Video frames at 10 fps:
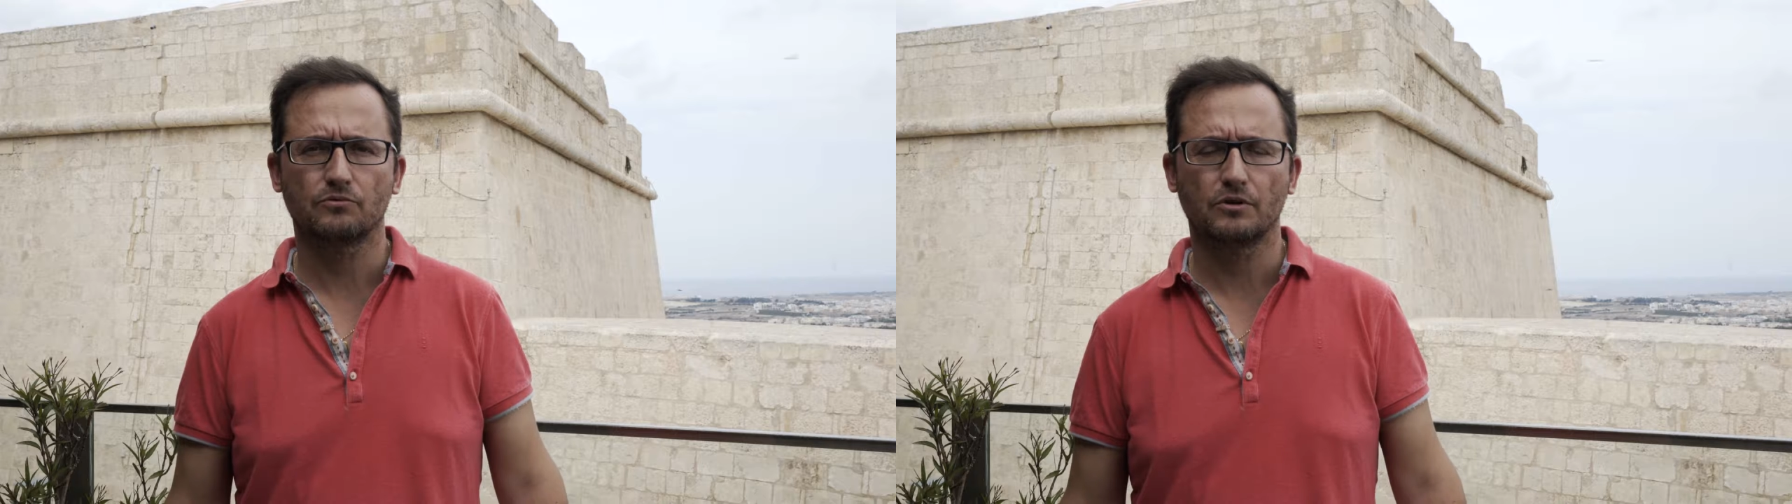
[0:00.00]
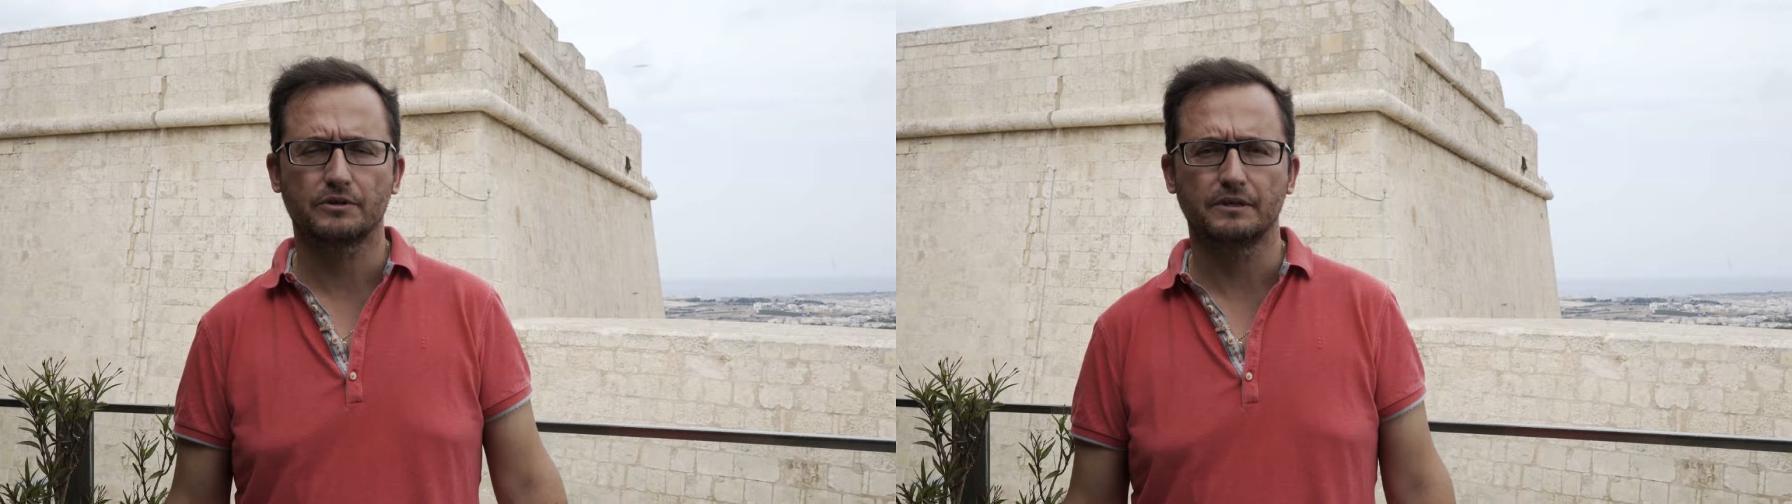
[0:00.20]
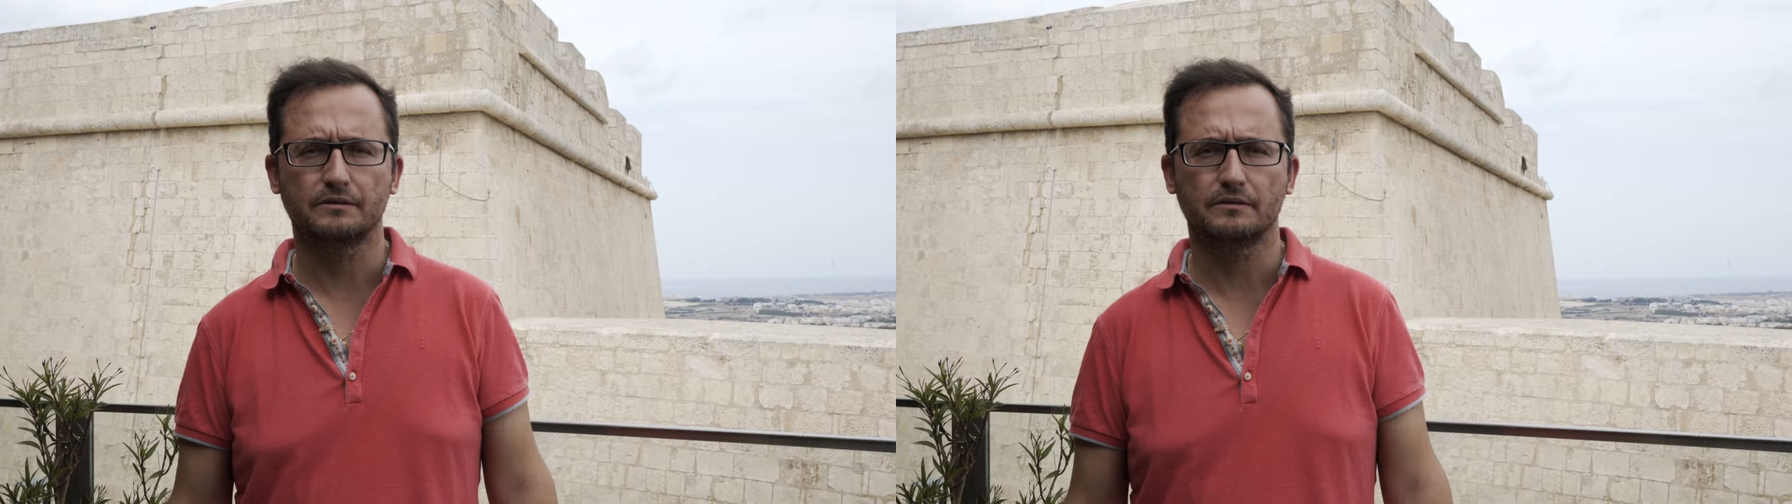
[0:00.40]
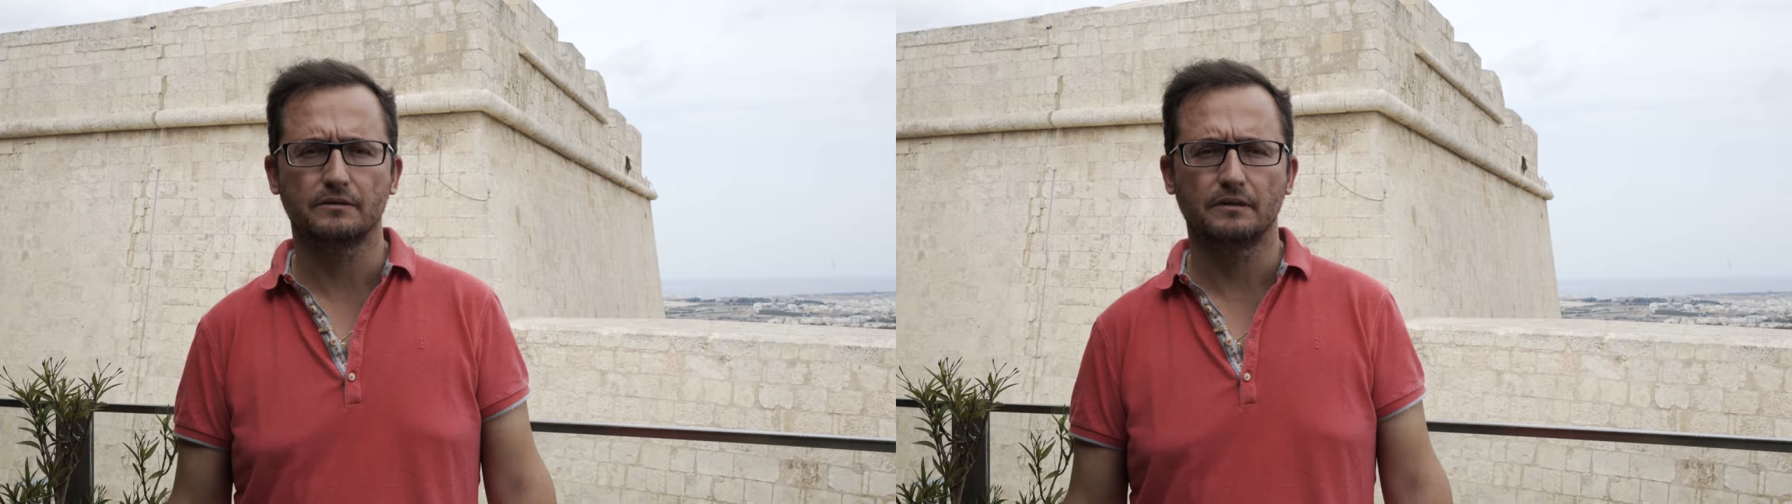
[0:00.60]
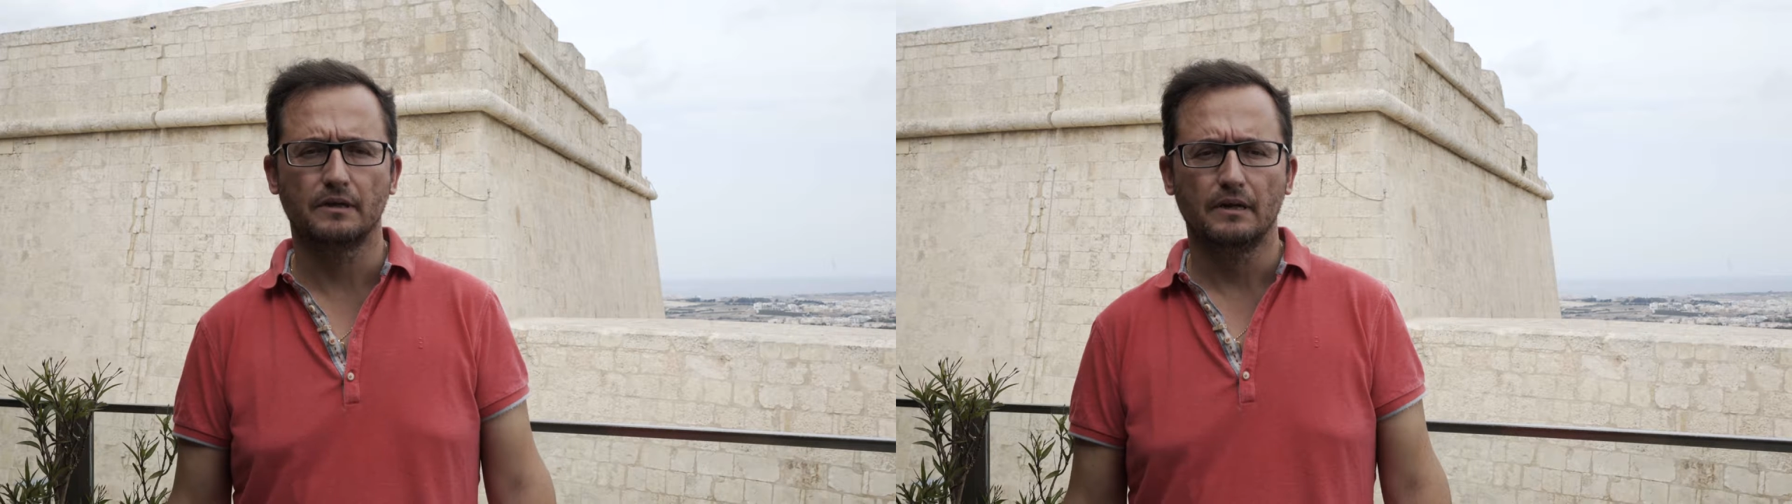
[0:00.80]

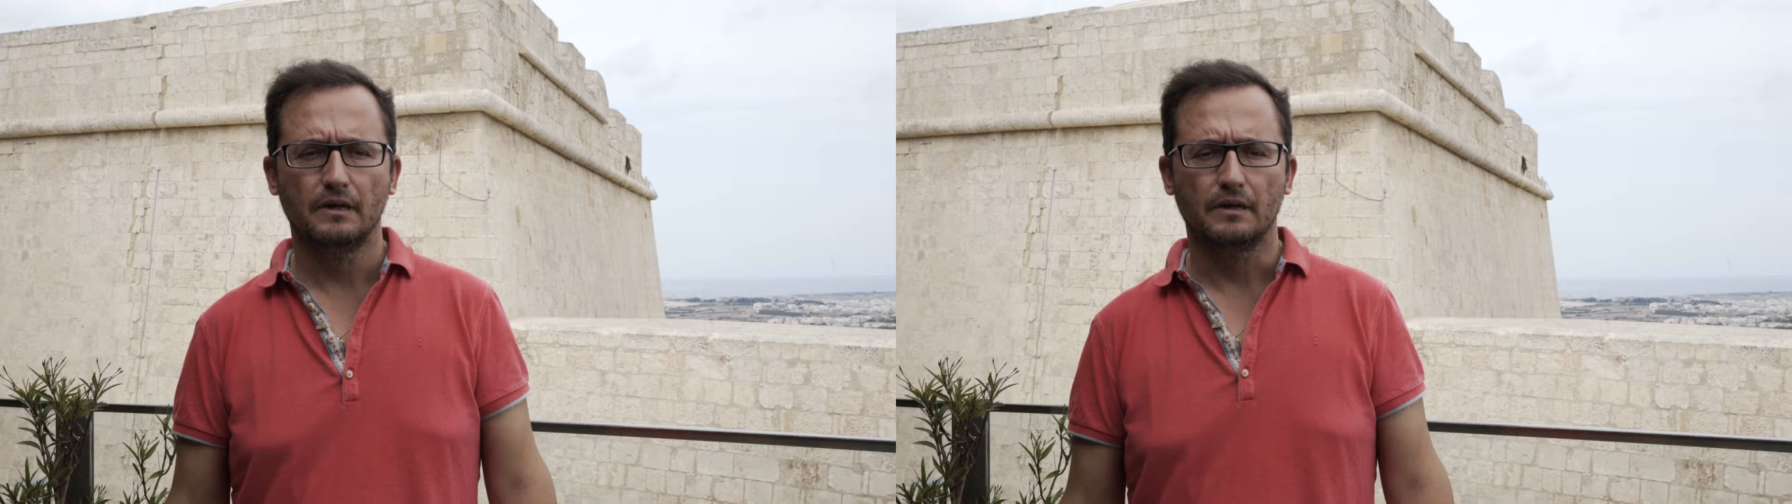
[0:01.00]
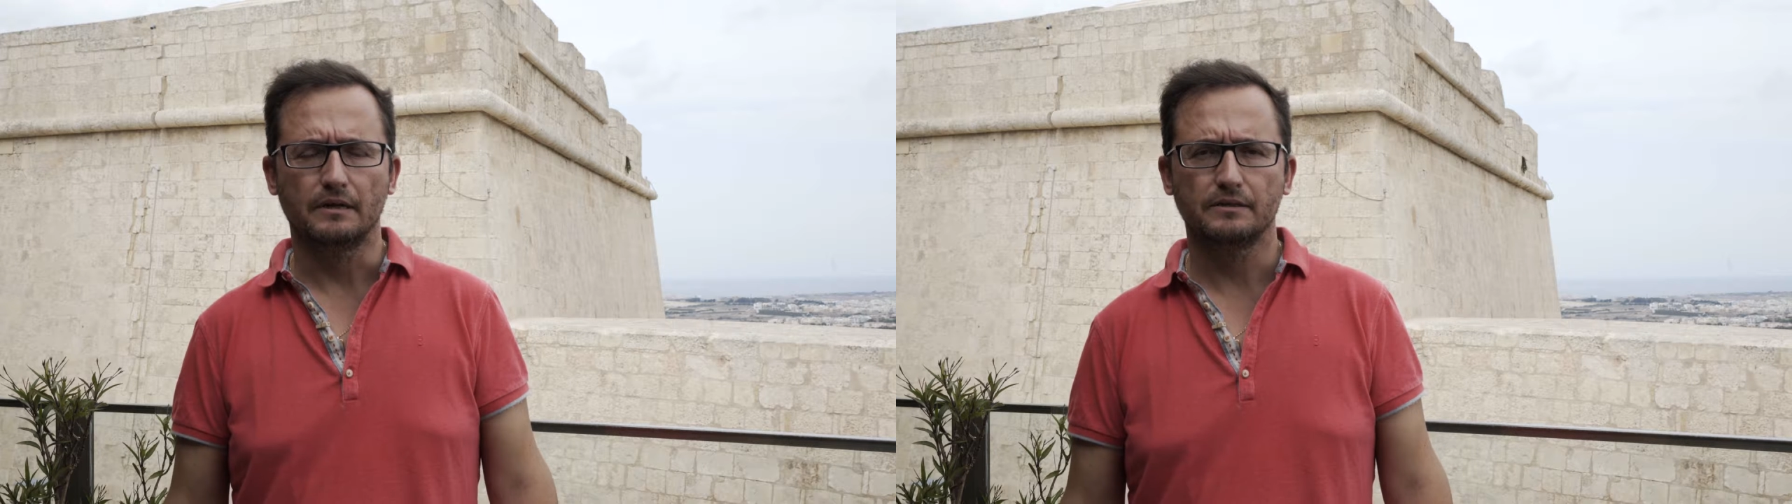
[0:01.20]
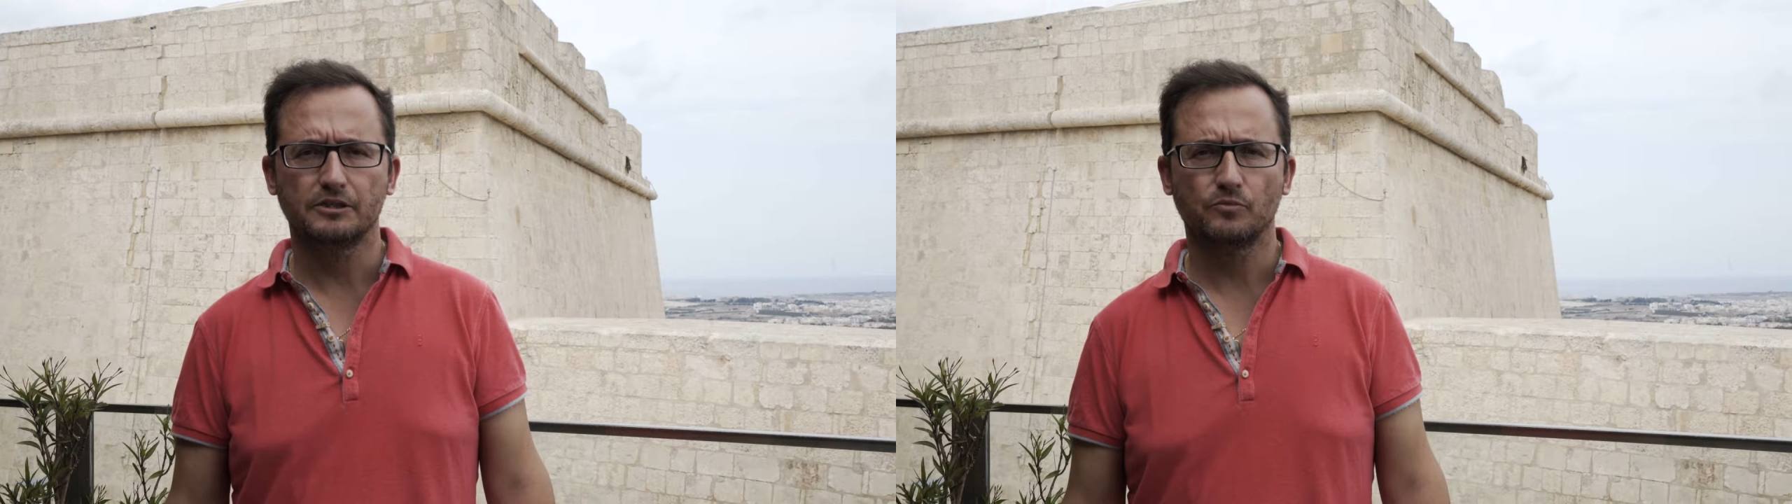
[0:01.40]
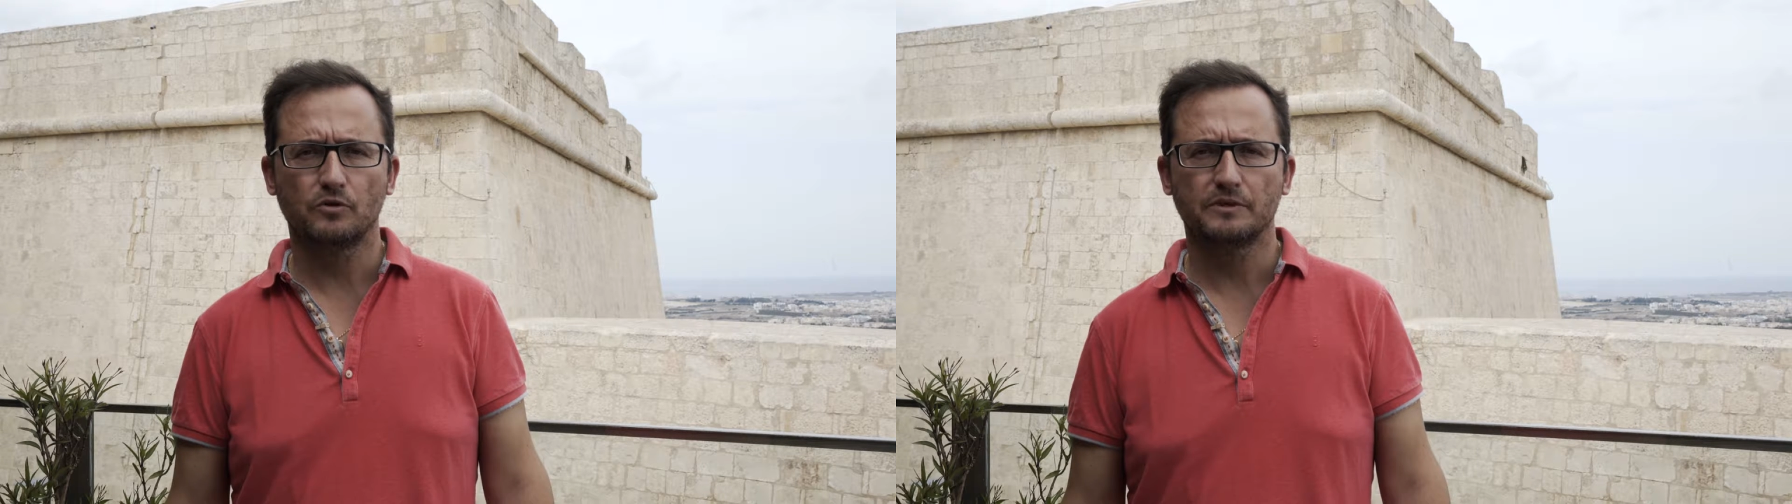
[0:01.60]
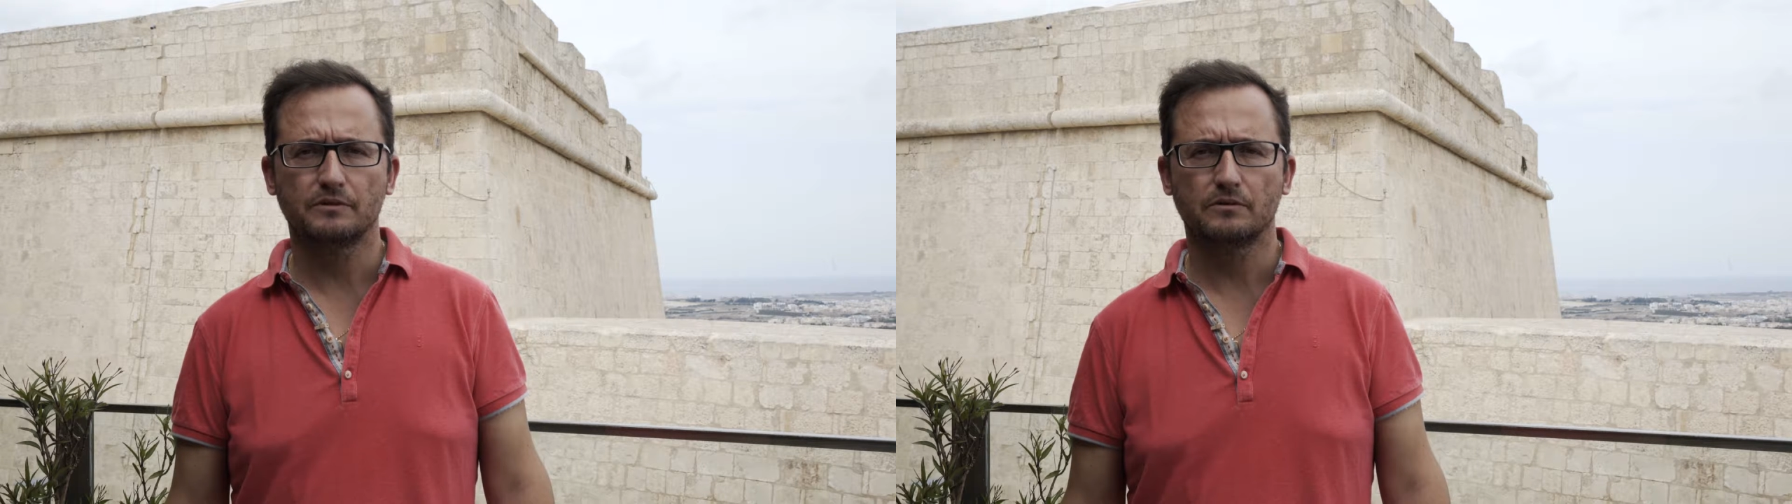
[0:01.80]
working in this
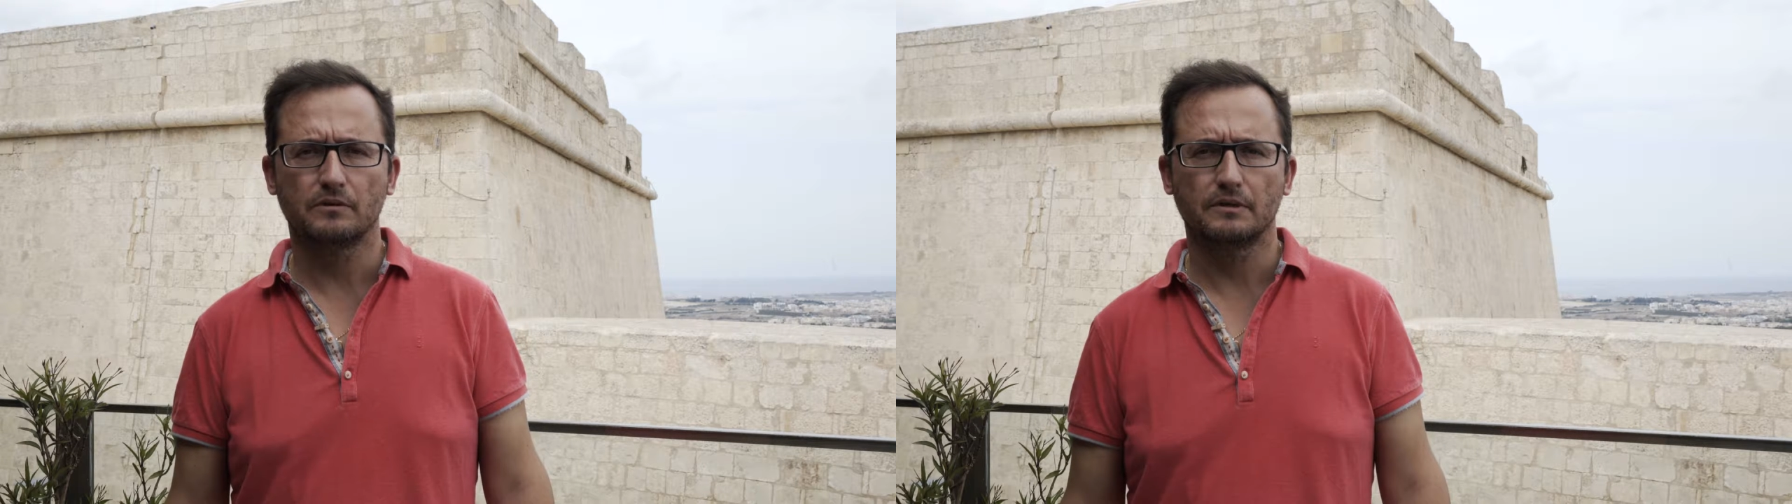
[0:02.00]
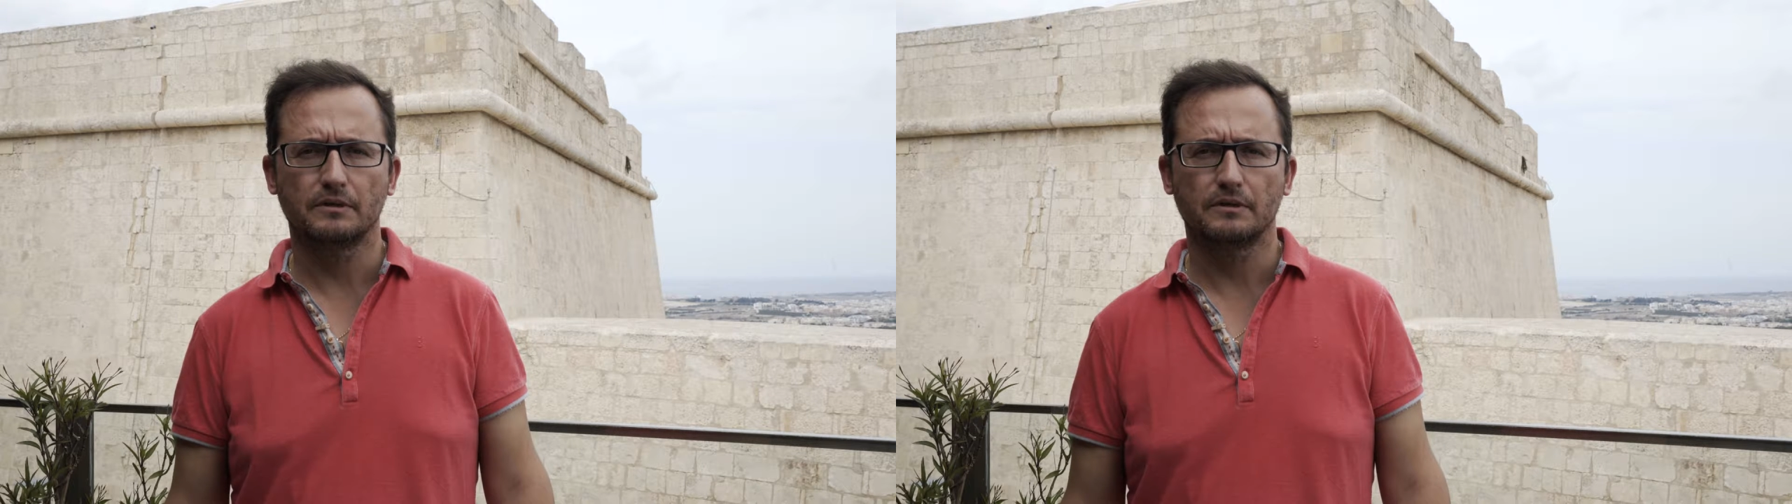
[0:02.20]
moment